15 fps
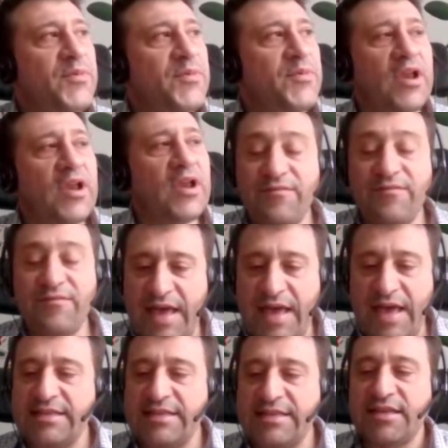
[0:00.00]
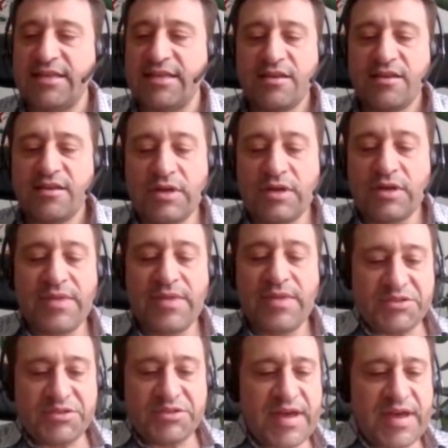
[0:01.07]
people that
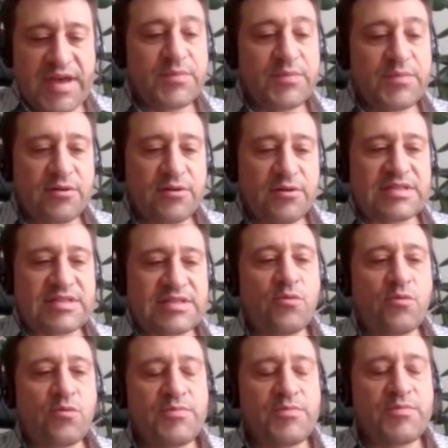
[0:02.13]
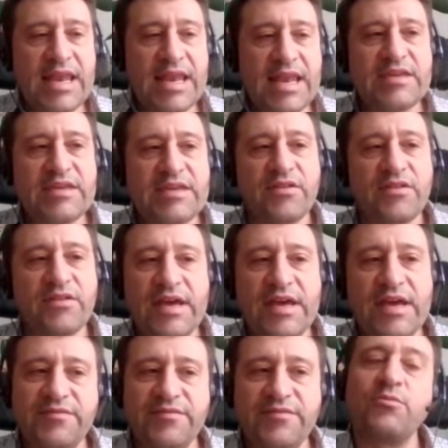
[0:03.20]
will manage that, because we
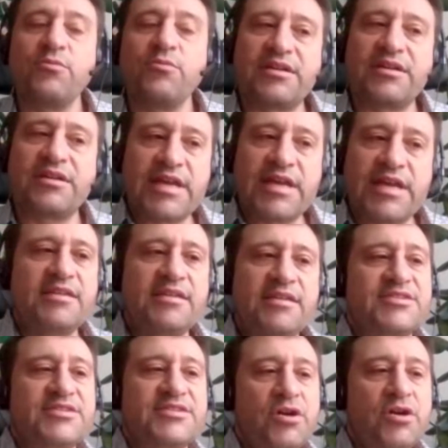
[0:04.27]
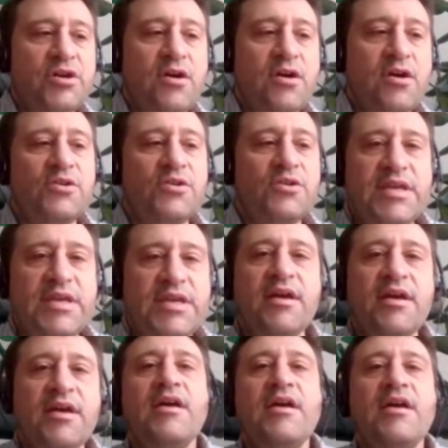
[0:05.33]
believe that if we create a strong
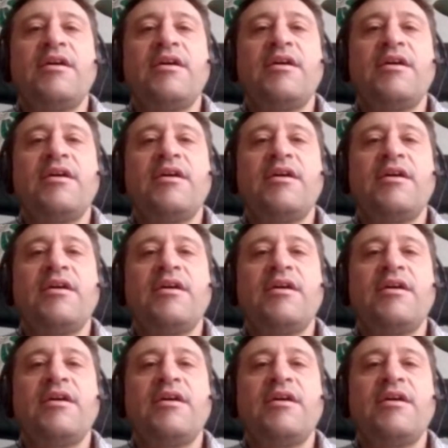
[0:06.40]
economy